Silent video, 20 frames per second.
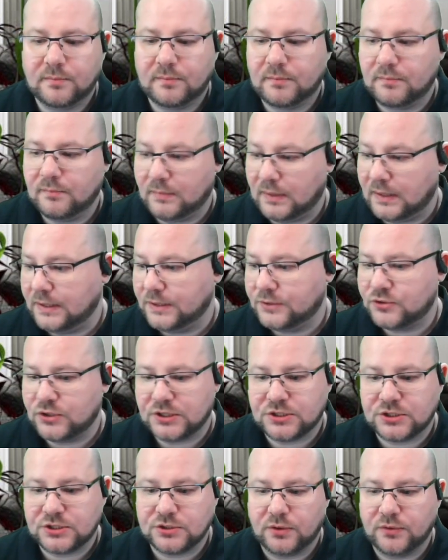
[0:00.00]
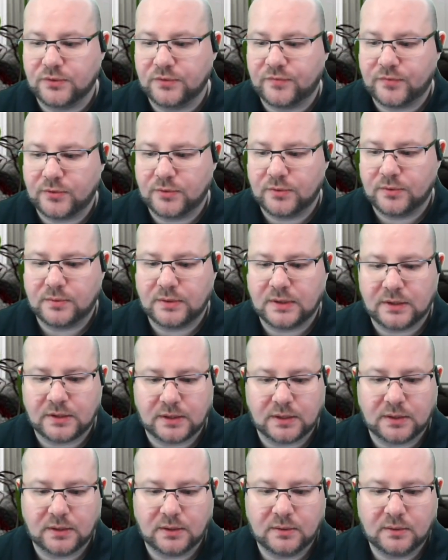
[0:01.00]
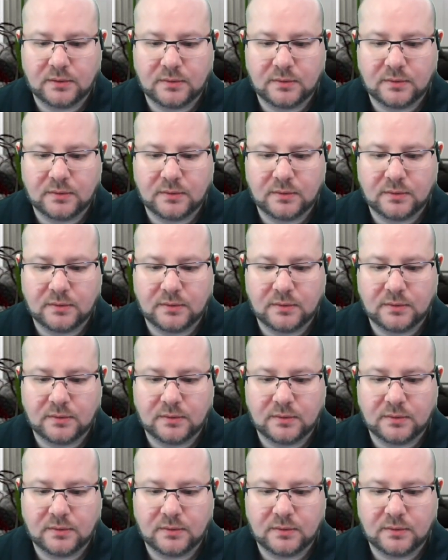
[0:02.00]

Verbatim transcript: My address is on the front, I think.